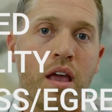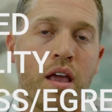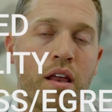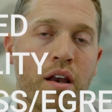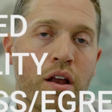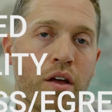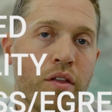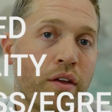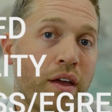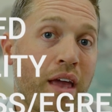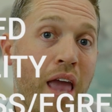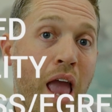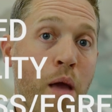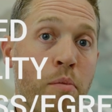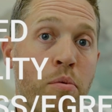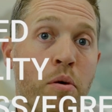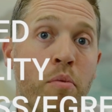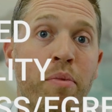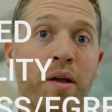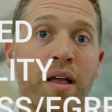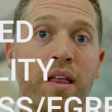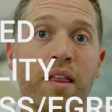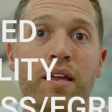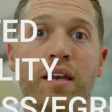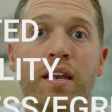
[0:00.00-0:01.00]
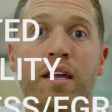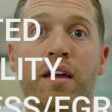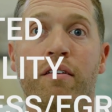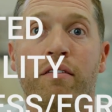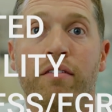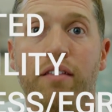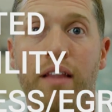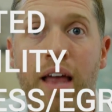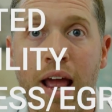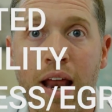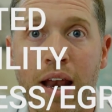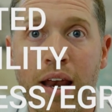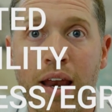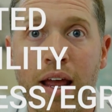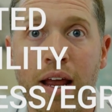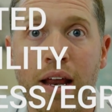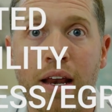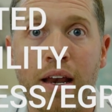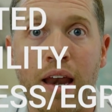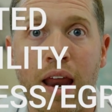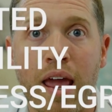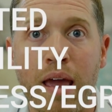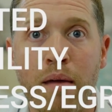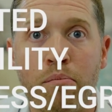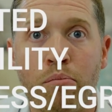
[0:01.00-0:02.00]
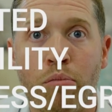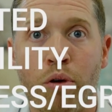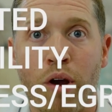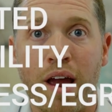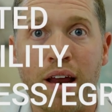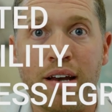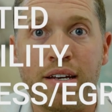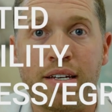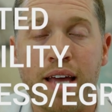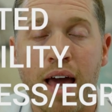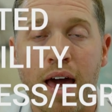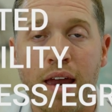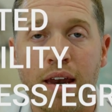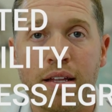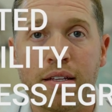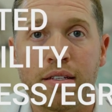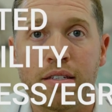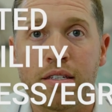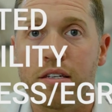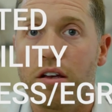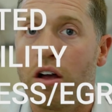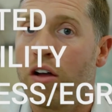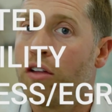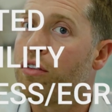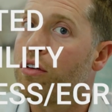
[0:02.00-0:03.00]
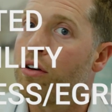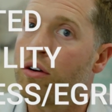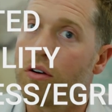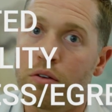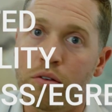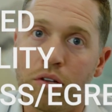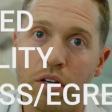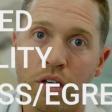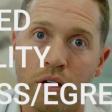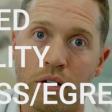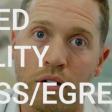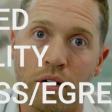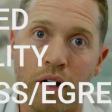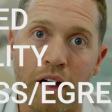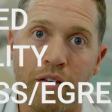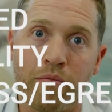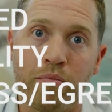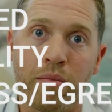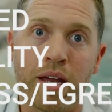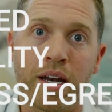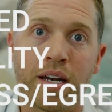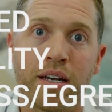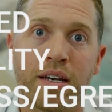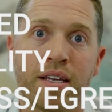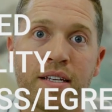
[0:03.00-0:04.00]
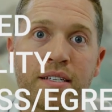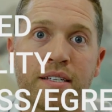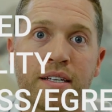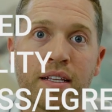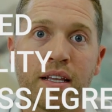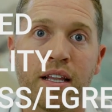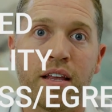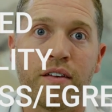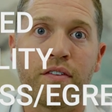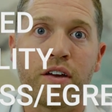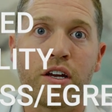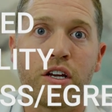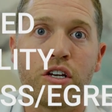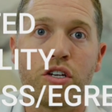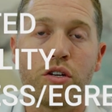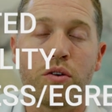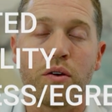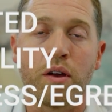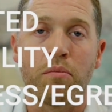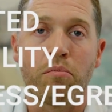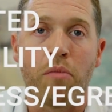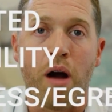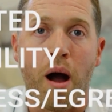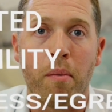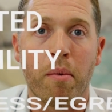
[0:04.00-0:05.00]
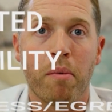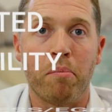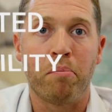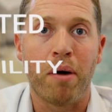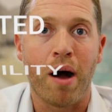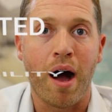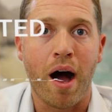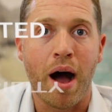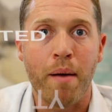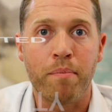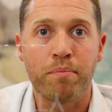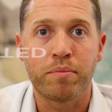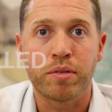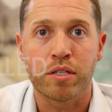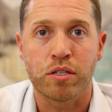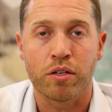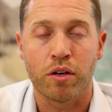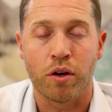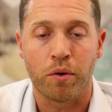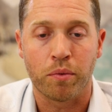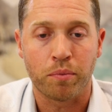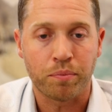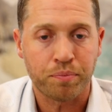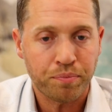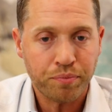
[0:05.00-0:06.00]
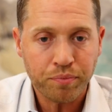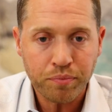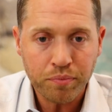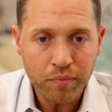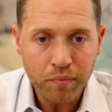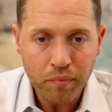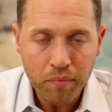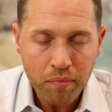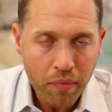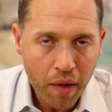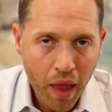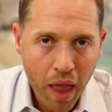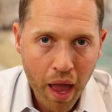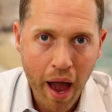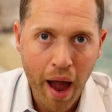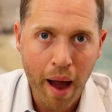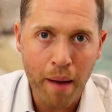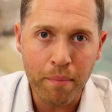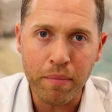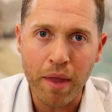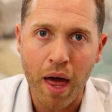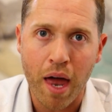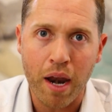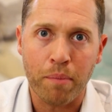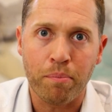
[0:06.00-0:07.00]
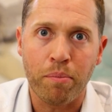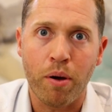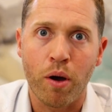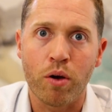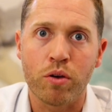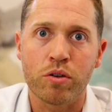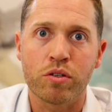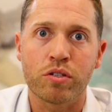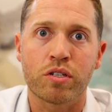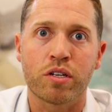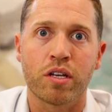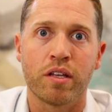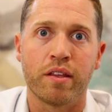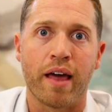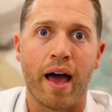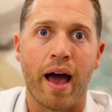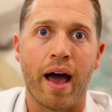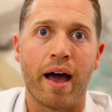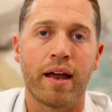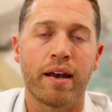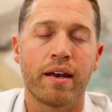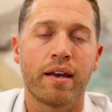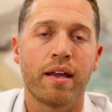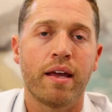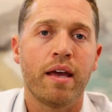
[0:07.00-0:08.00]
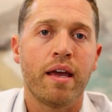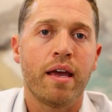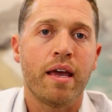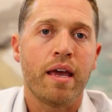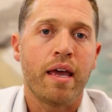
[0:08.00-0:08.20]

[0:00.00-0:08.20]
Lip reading: the capability of landing name brand tenants, although, I've made a decent living doing mom and pop, so I'm not opposed to that.